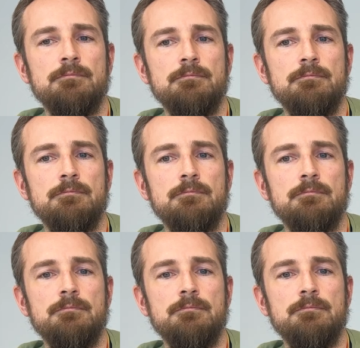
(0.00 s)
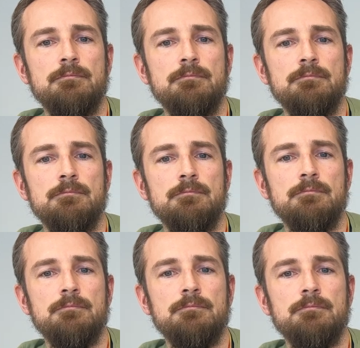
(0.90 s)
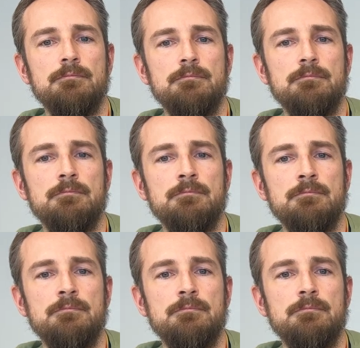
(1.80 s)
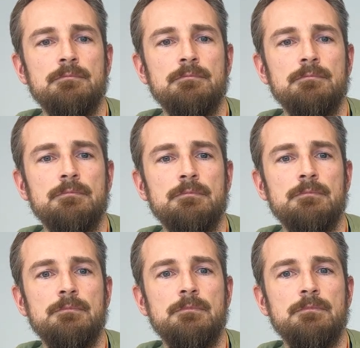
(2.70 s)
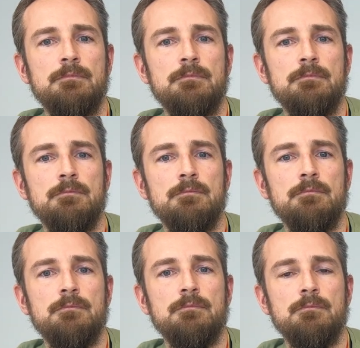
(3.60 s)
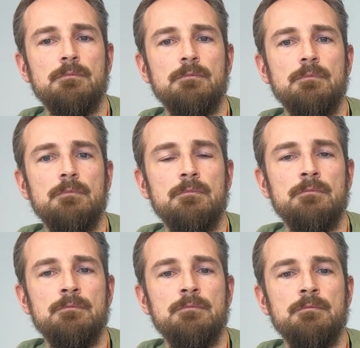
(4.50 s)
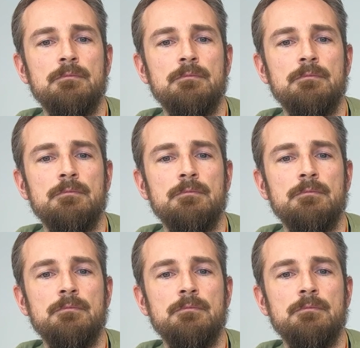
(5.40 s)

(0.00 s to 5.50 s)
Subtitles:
(not speaking)